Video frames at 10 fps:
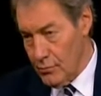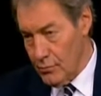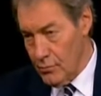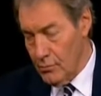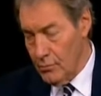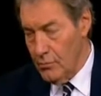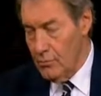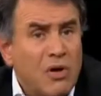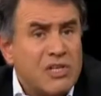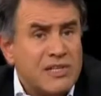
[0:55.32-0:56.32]
Well, the
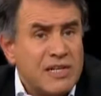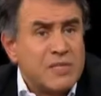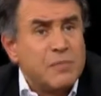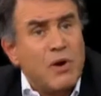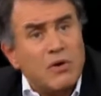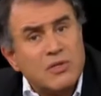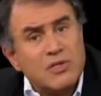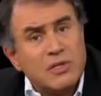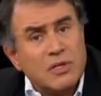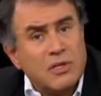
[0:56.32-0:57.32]
policy
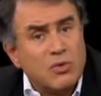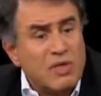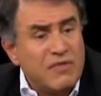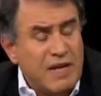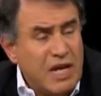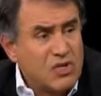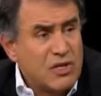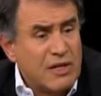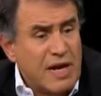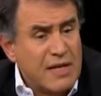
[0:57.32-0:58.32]
response to the
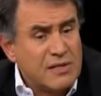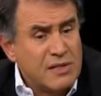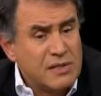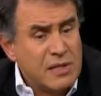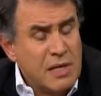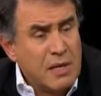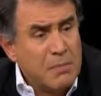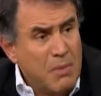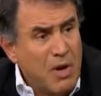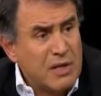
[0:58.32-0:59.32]
financial crisis,
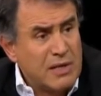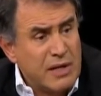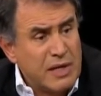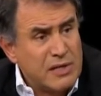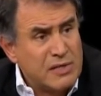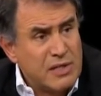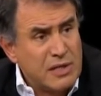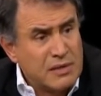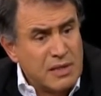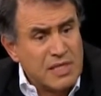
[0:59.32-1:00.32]
monetary
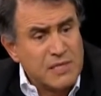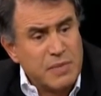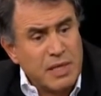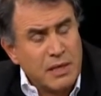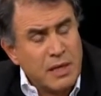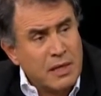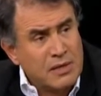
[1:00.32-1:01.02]
easing, that has been